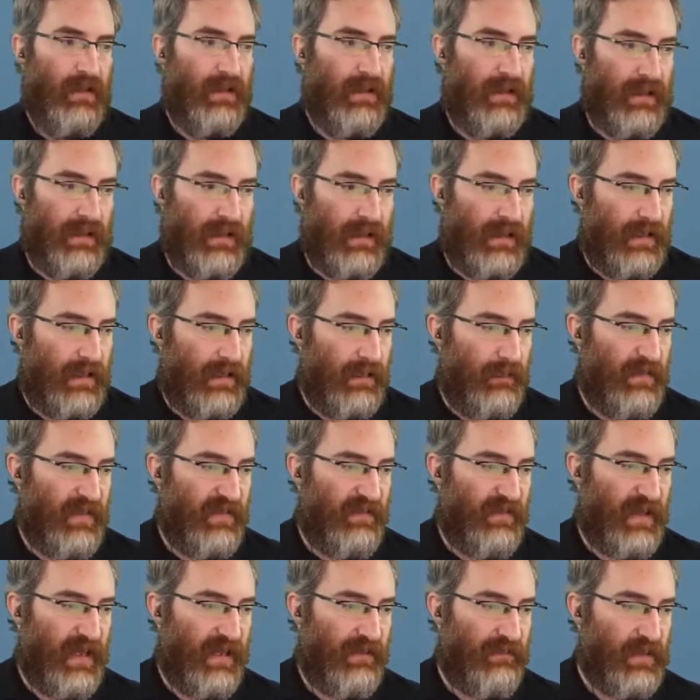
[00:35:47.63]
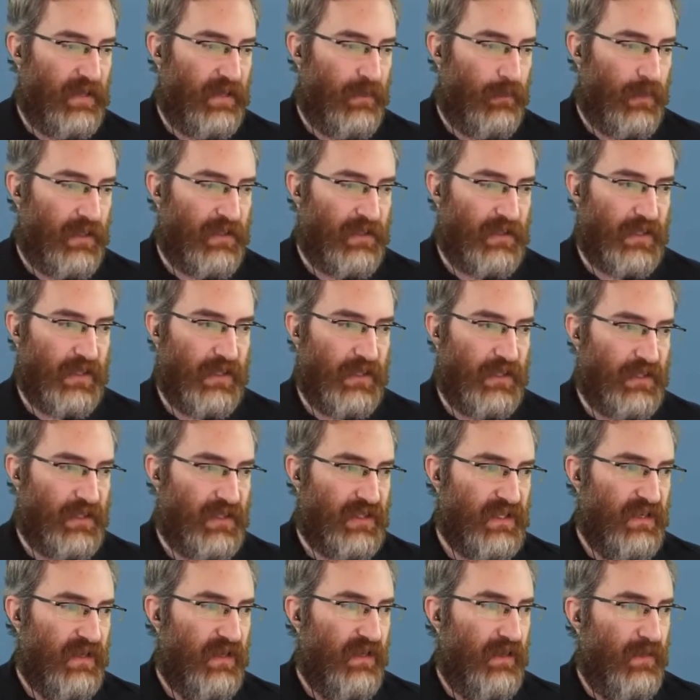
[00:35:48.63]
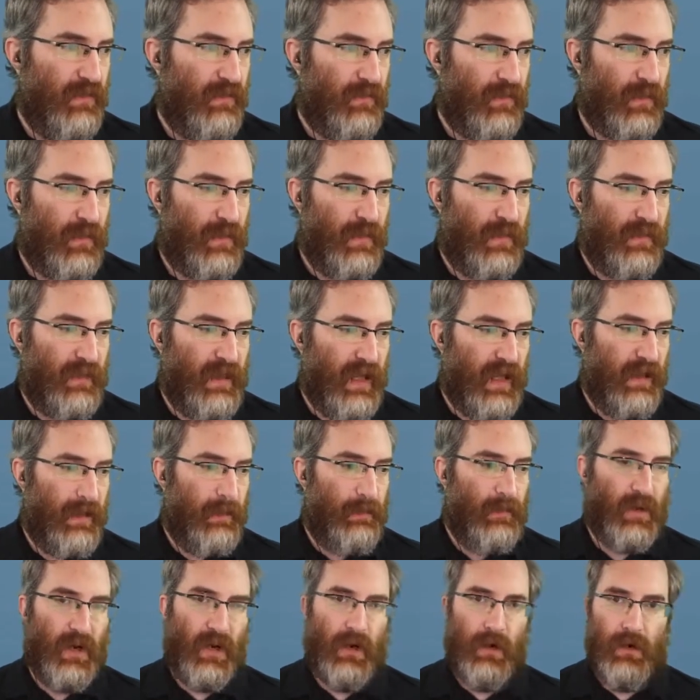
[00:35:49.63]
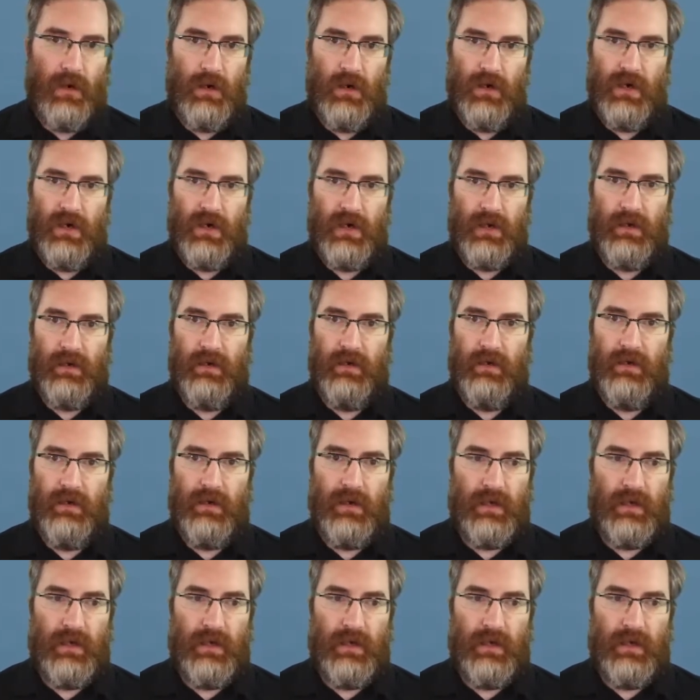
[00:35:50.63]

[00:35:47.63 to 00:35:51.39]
If you have any questions for them on